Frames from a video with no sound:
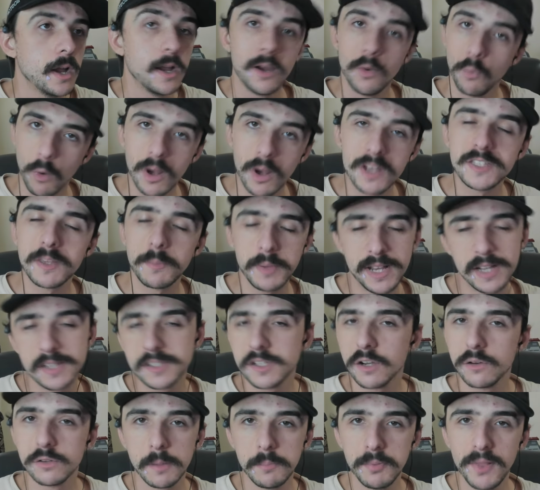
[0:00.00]
Was it because
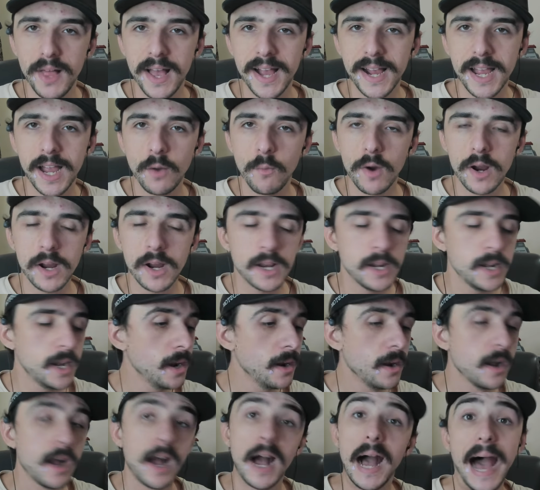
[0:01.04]
there was a black guy working
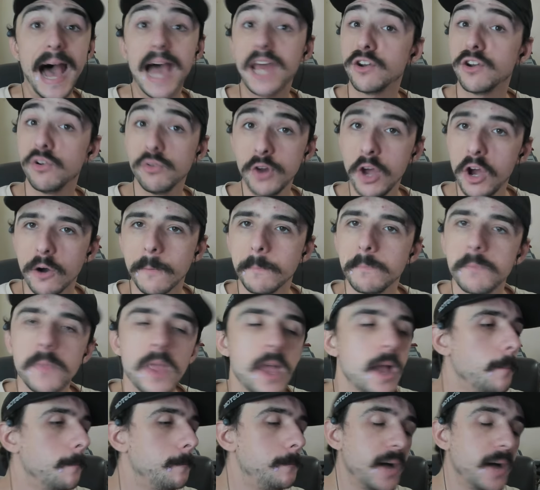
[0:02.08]
there? I don't know.
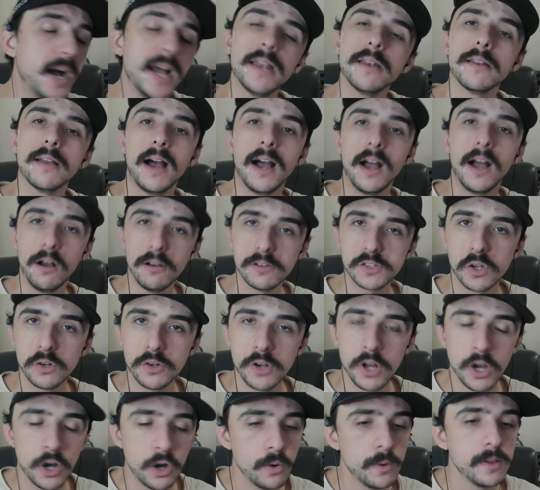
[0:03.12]
But I also
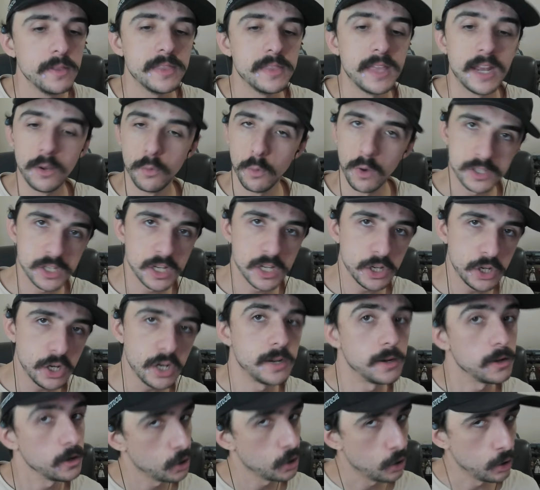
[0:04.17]
know that it wasn't
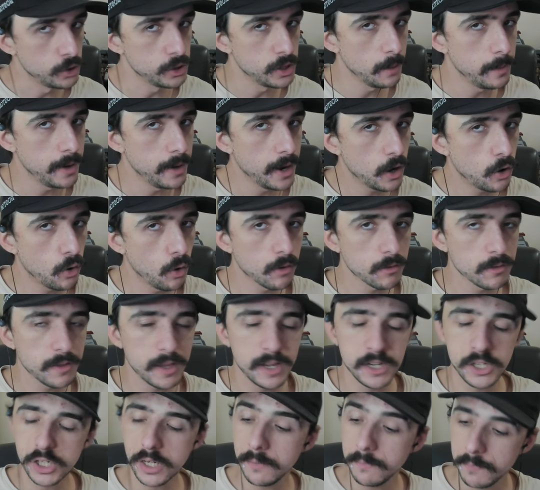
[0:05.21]
good. Could there be a
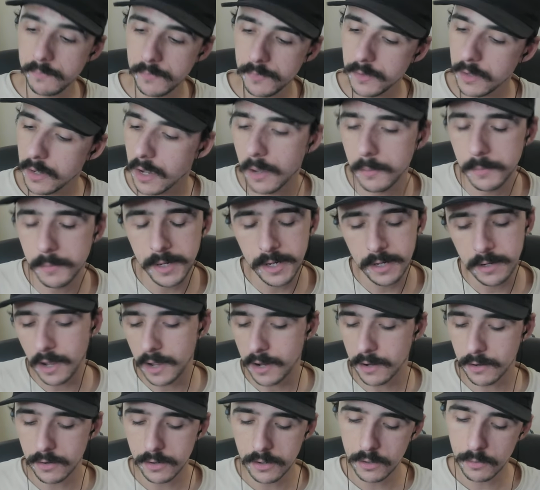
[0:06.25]
correlation? I mean,
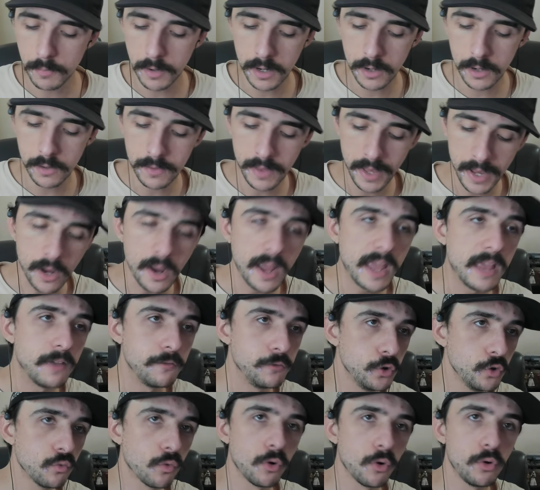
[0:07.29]
I don't know, bro. Like, if
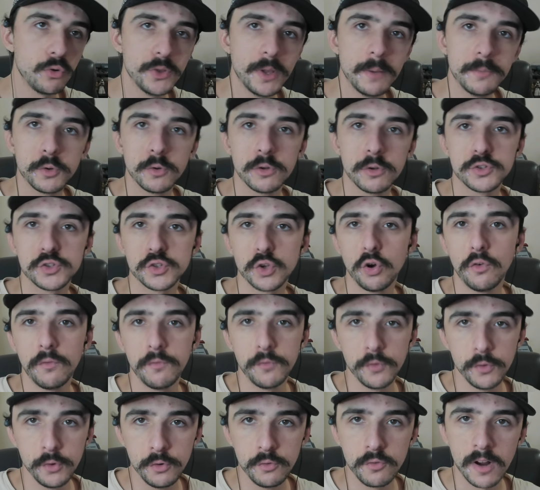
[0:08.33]
you rolled up to a soul
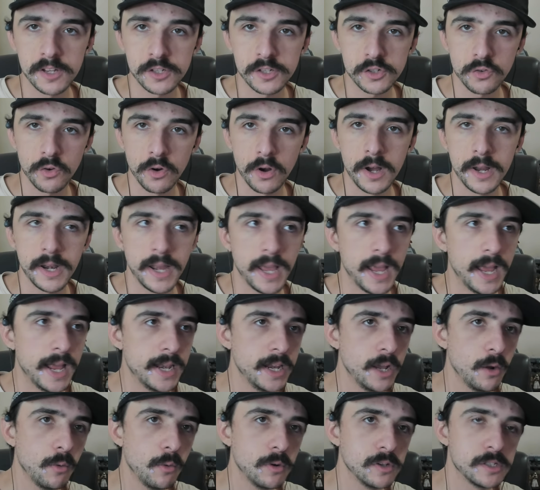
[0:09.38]
food restaurant
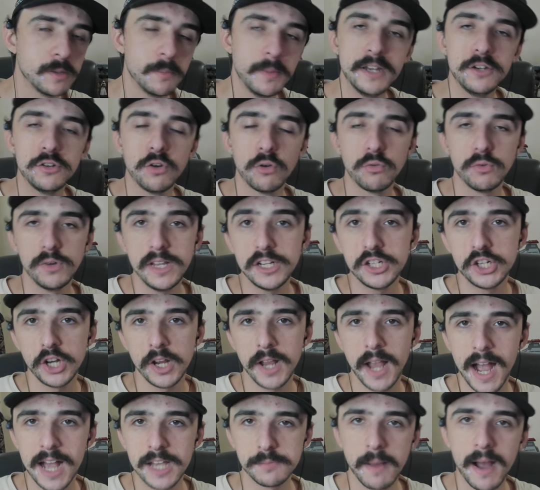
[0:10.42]
and there was some Indonesian
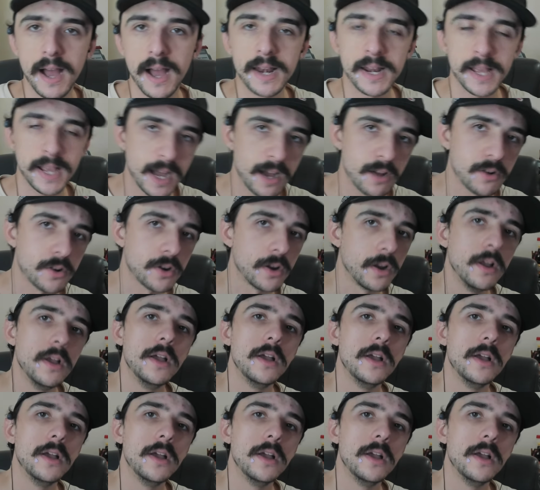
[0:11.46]
guys behind the counter,